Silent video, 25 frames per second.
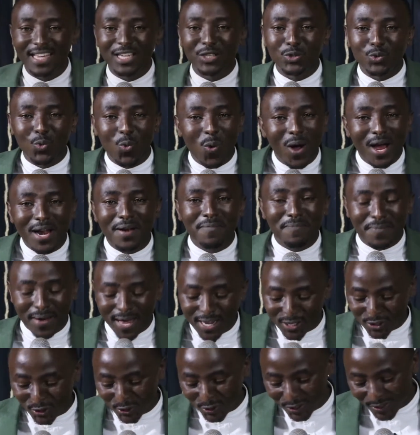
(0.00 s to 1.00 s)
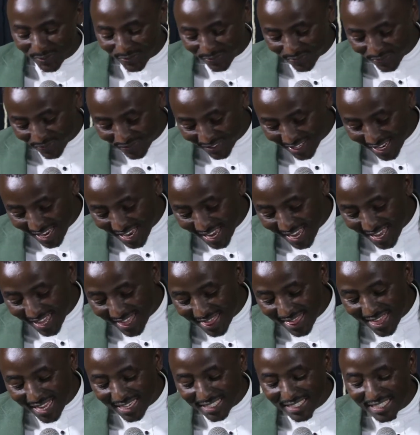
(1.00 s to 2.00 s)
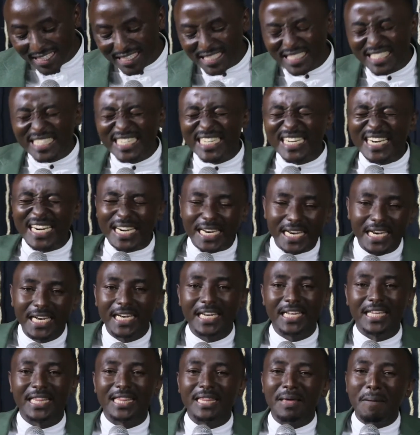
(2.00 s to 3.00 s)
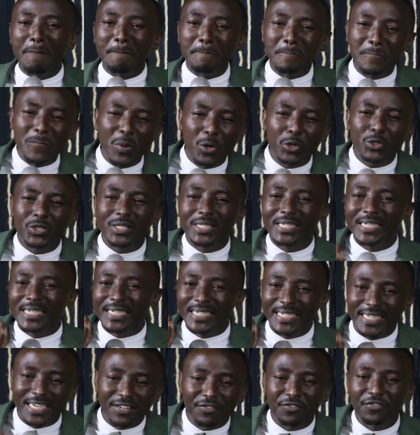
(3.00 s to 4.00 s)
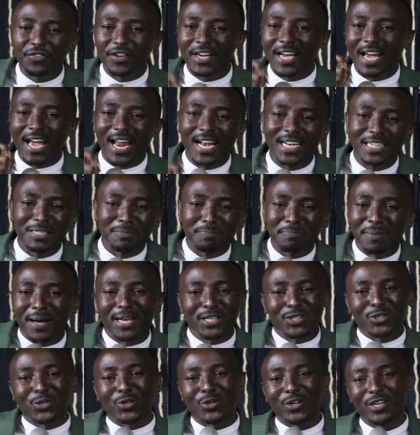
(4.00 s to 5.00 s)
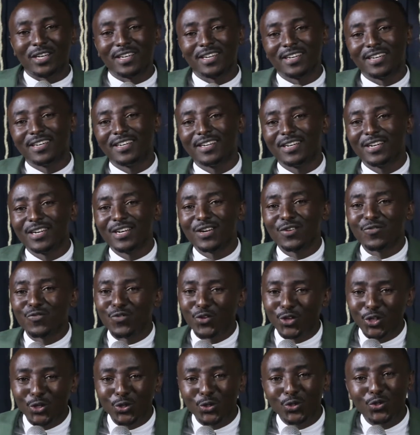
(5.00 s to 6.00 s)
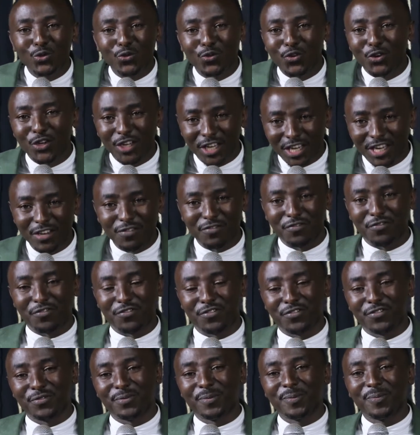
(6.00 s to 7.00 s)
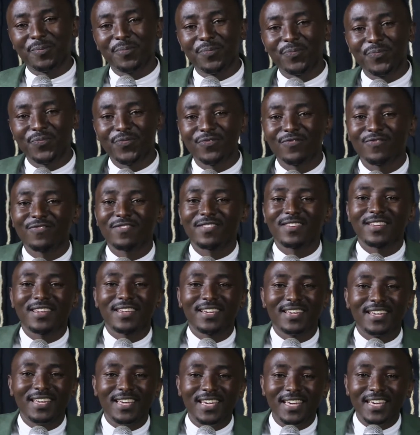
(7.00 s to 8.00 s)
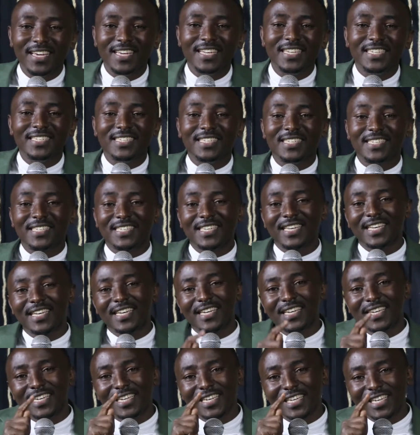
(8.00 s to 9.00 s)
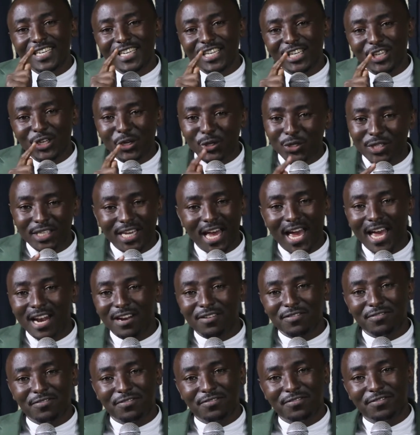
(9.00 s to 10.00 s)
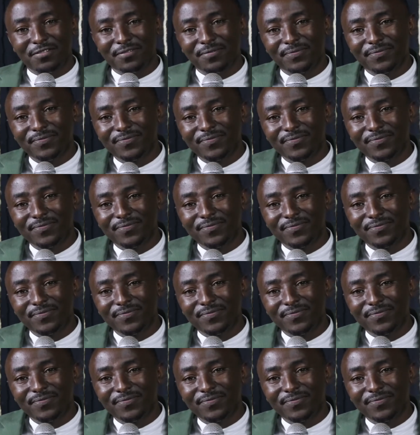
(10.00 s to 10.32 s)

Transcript: There is one person that is really the most difficult person for you to forgive, is yourself.